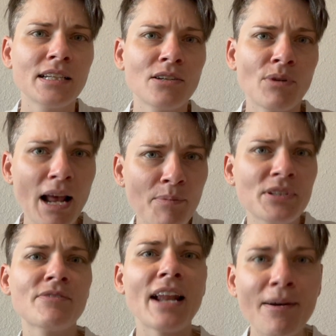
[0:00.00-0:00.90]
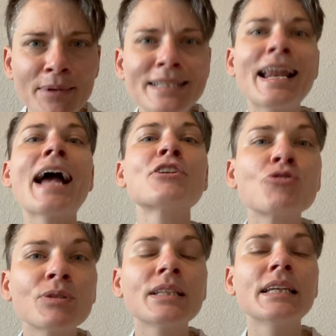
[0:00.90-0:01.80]
what happens. If it happens
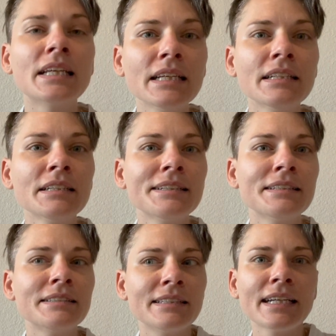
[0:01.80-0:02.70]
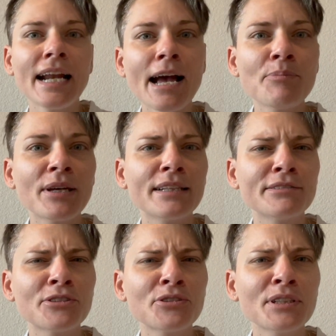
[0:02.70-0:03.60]
naturally, then it
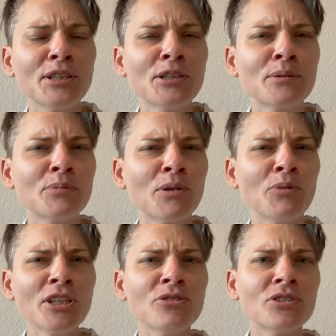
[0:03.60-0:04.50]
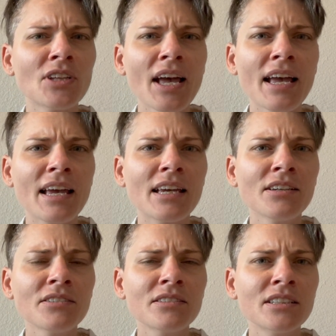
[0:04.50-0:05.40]
happens. But when you say,
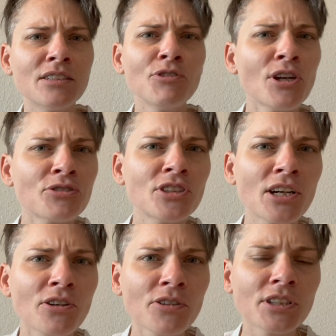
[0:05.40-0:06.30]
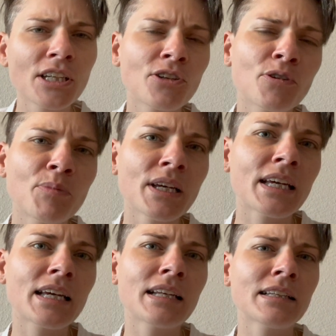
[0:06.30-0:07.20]
if you don't suck girl dick, you're a
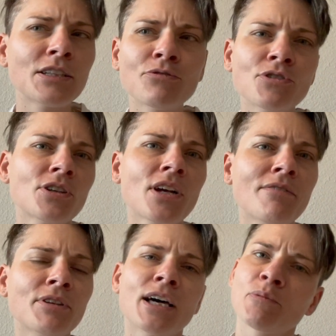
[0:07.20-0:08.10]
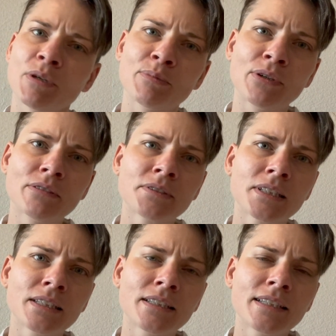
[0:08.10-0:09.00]
bigot, like, you've turned off a lot of people.
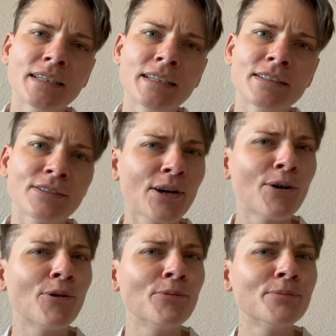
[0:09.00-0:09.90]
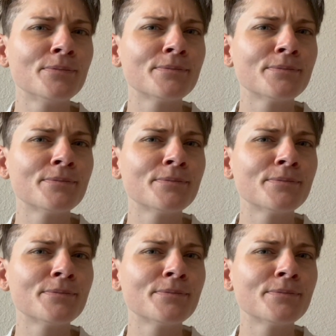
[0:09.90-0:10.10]
So